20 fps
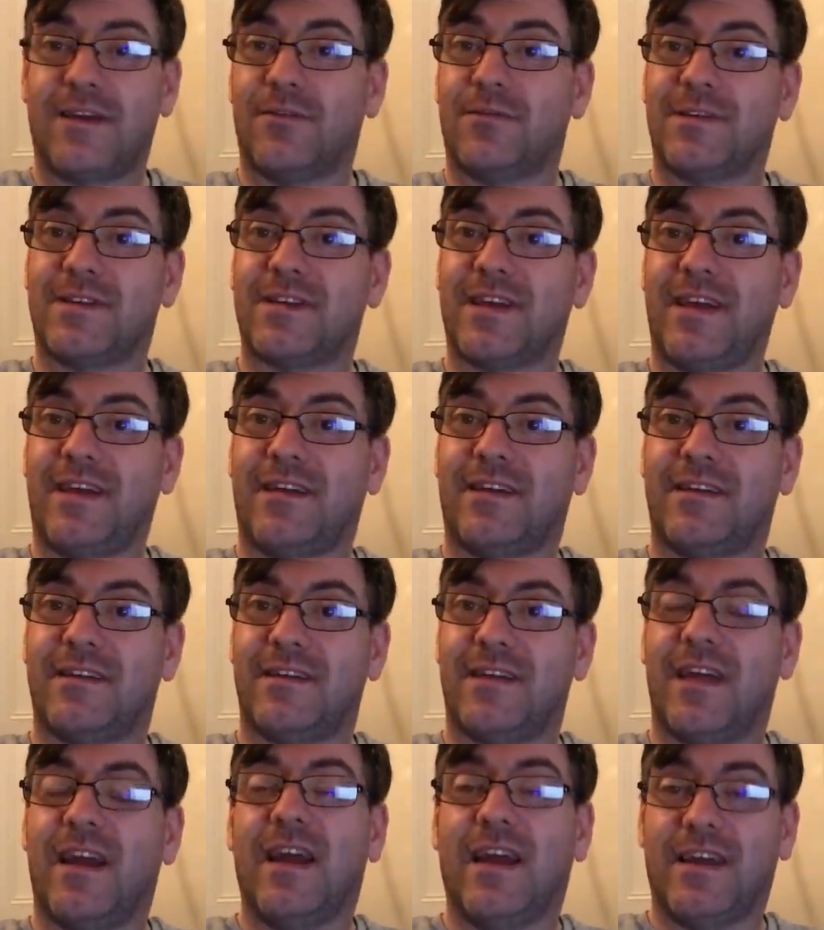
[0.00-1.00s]
I know what to say. It
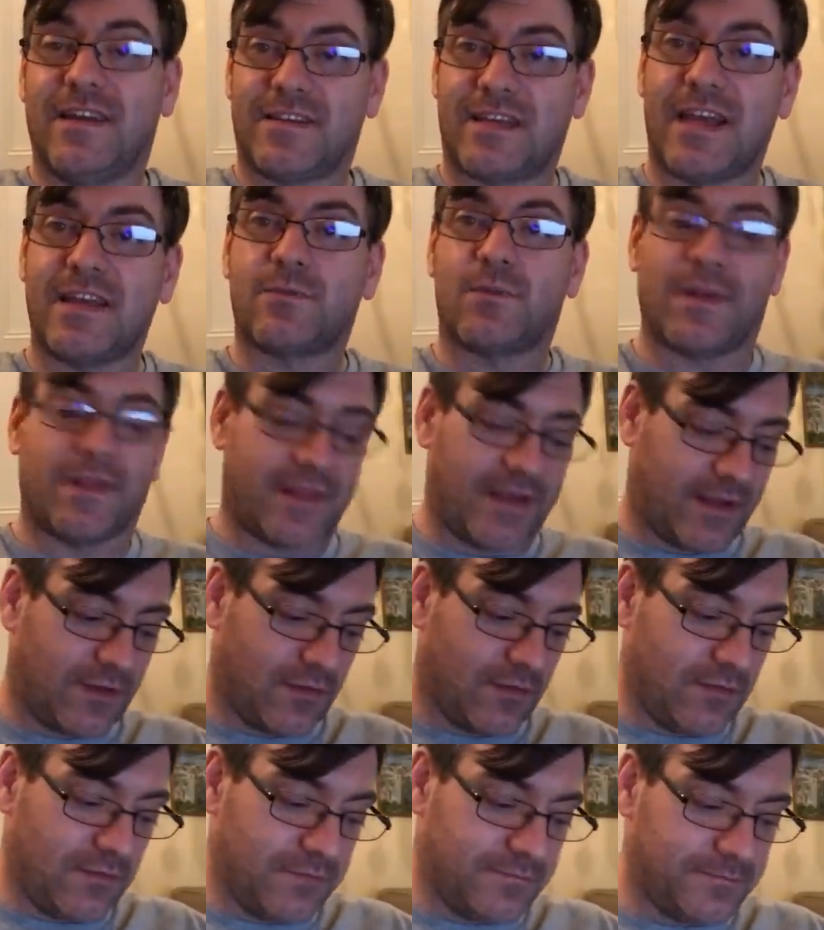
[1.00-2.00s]
says one
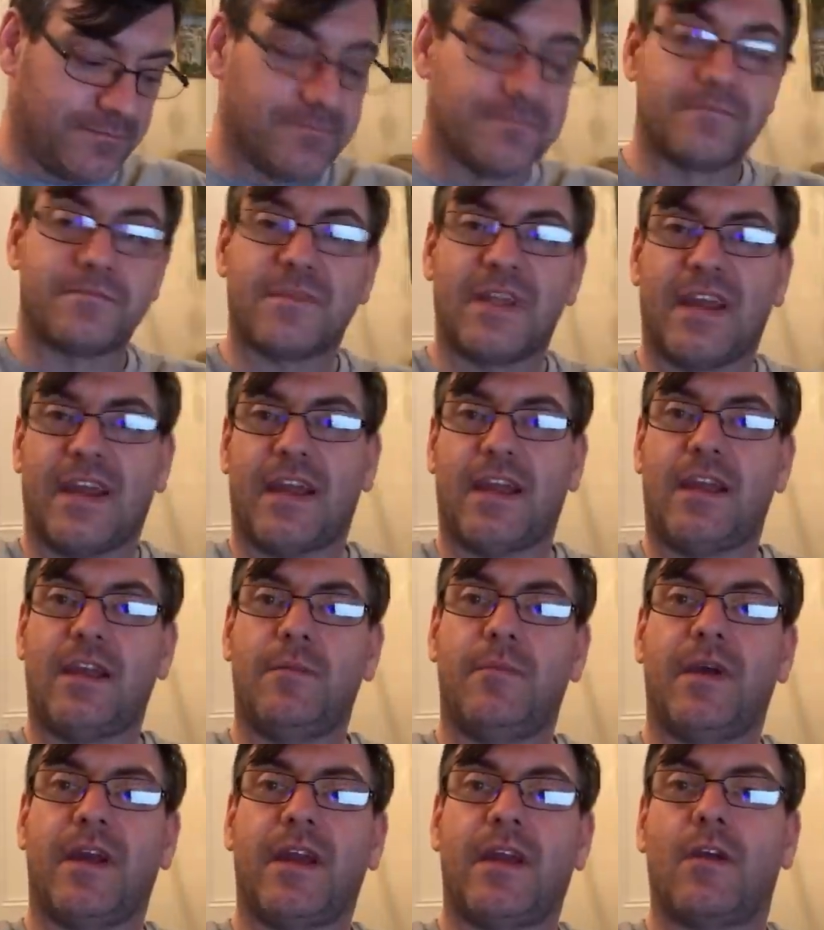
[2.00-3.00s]
thing though,
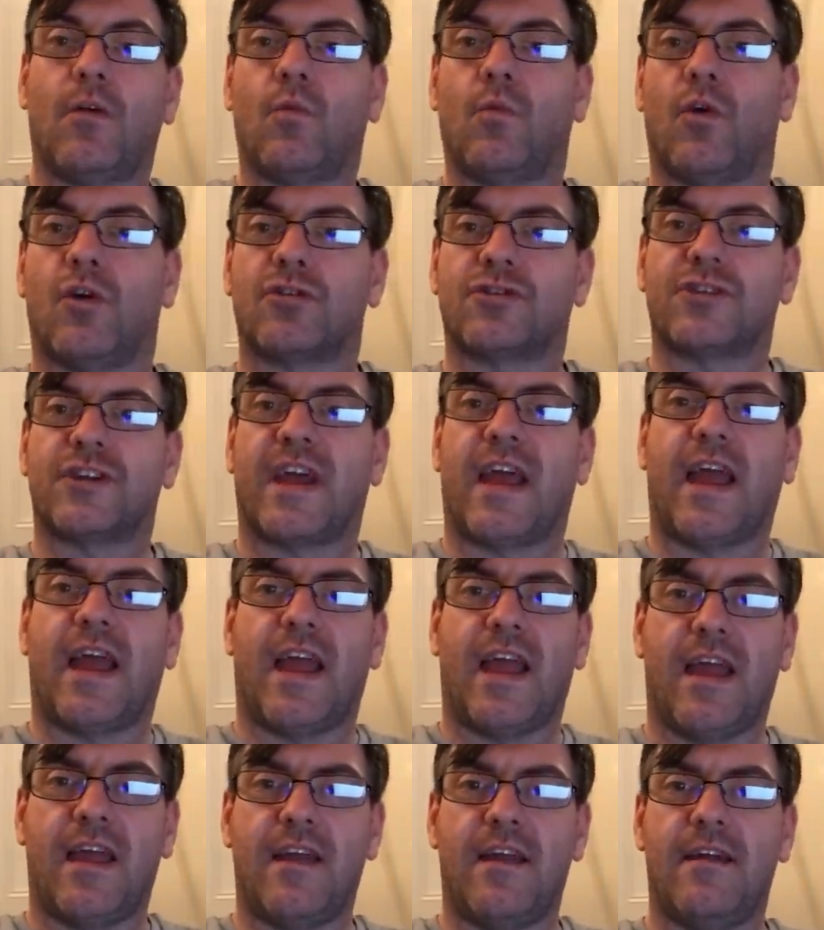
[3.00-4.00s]
eBay watch
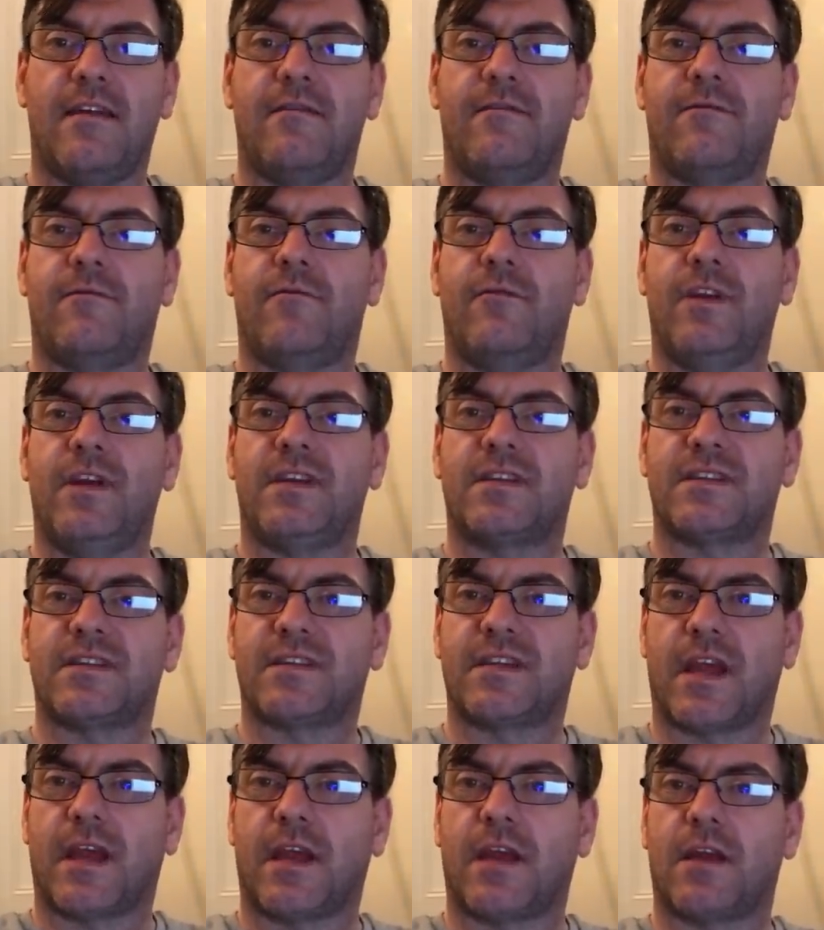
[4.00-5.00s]
every
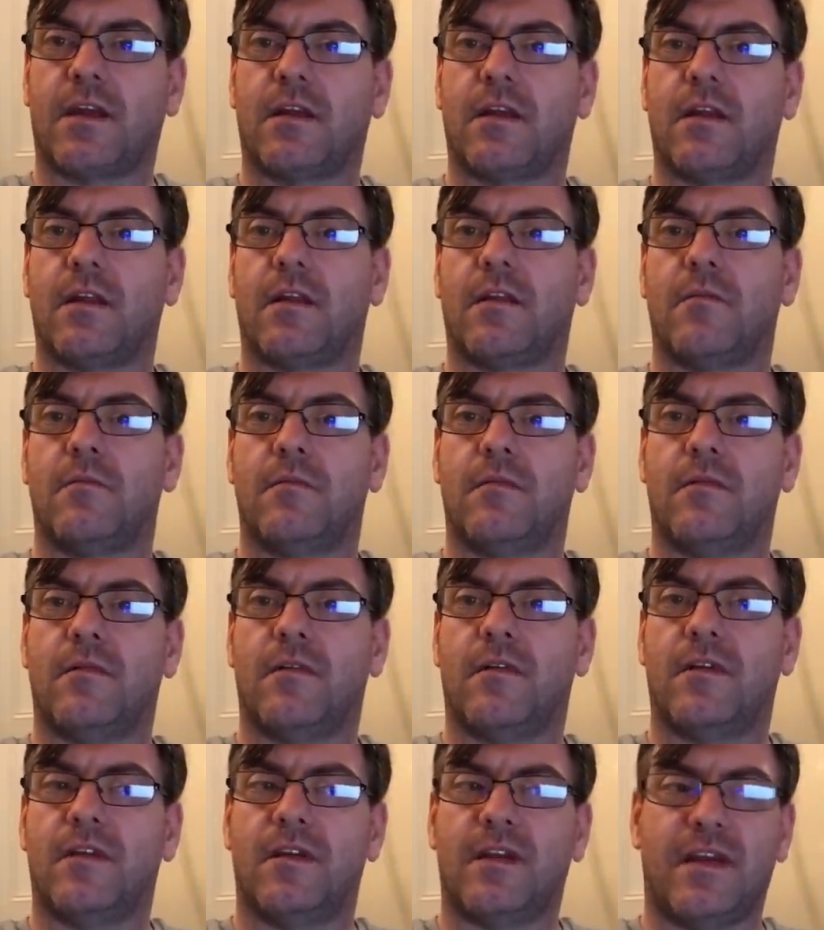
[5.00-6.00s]
single
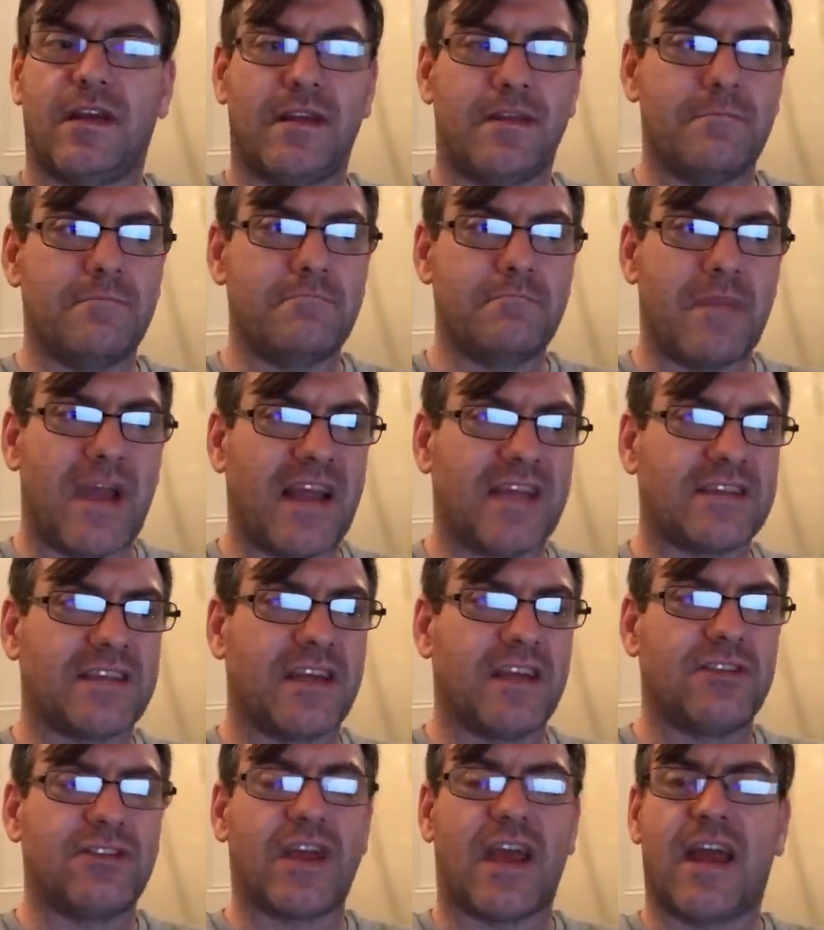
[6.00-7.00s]

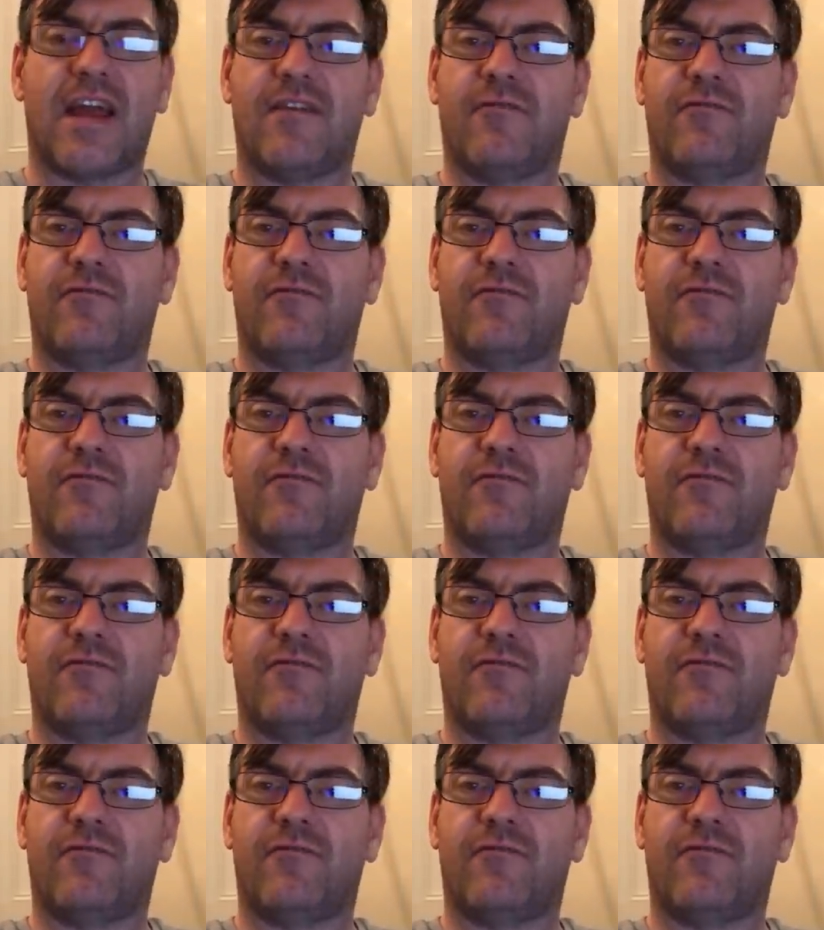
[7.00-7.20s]
message,